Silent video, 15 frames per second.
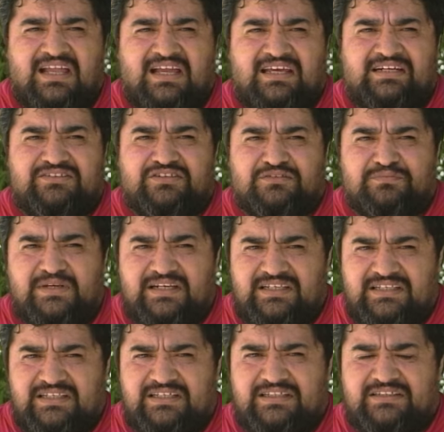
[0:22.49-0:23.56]
And it took many
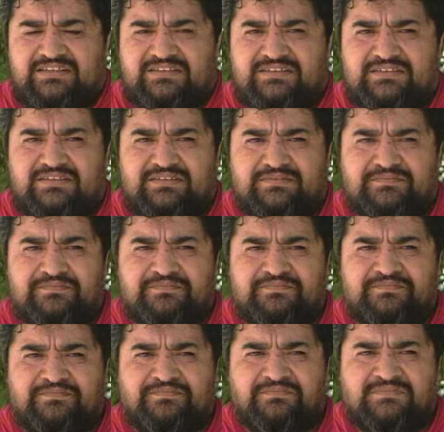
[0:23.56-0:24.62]
years
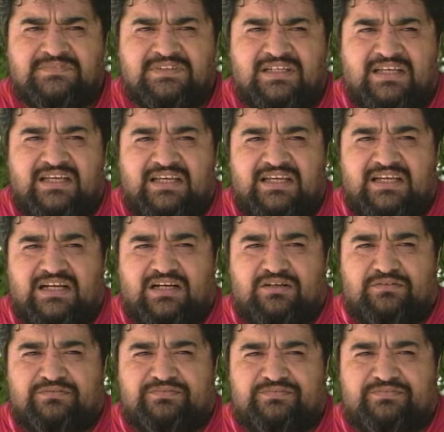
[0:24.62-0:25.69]

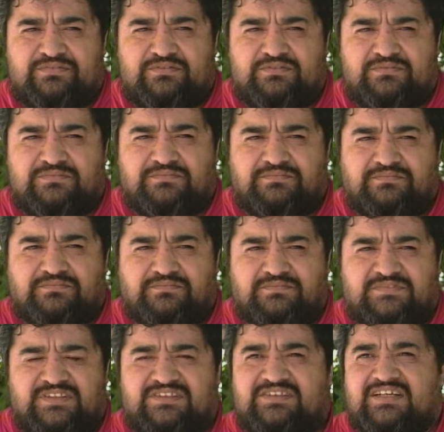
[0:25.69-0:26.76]
of
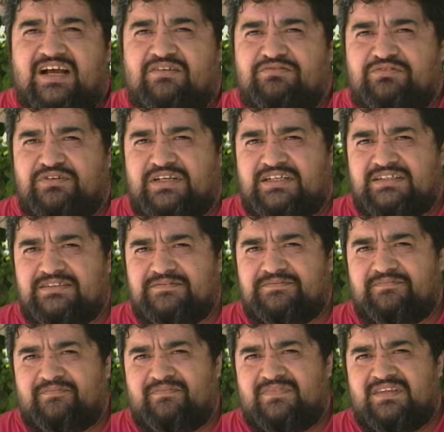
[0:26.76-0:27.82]
discovering
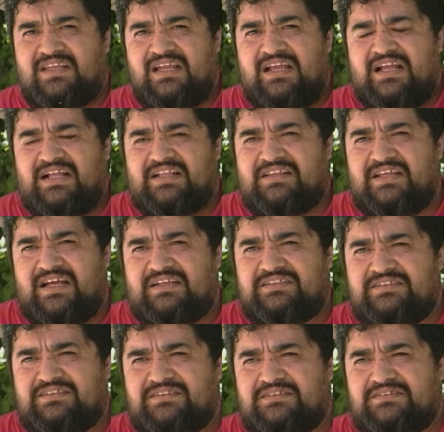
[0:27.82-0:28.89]

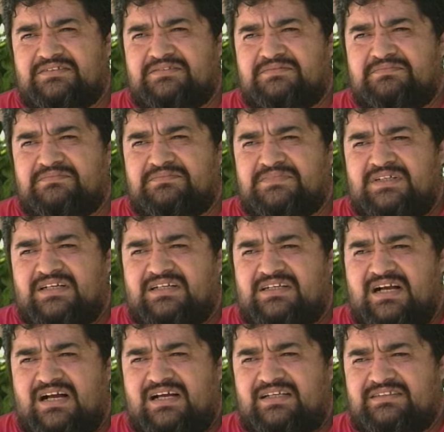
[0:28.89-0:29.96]
that
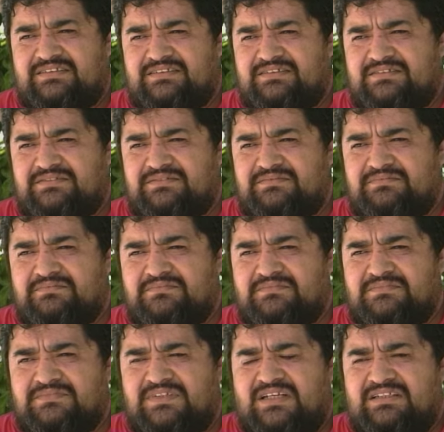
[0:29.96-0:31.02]
God
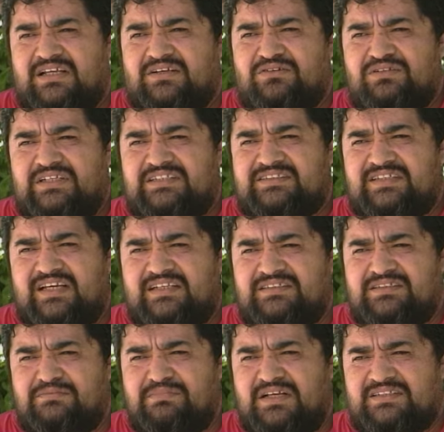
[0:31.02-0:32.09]
not only
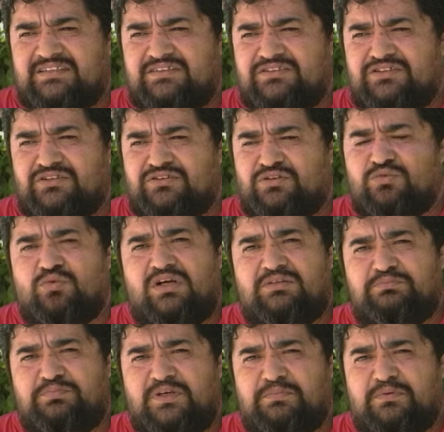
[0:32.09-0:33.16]
sends a messenger to
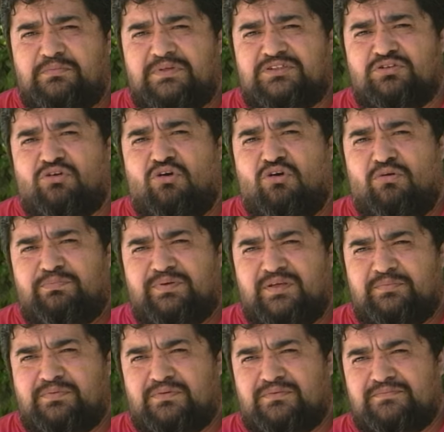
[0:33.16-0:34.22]
one people, but to all
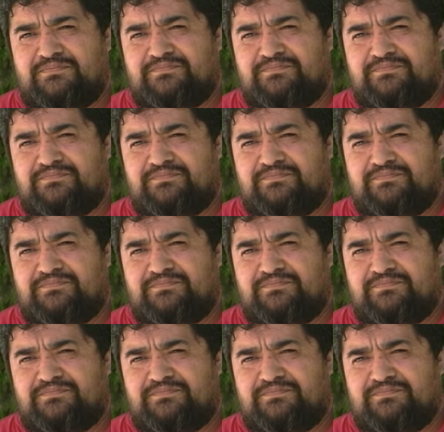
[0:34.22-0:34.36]
people.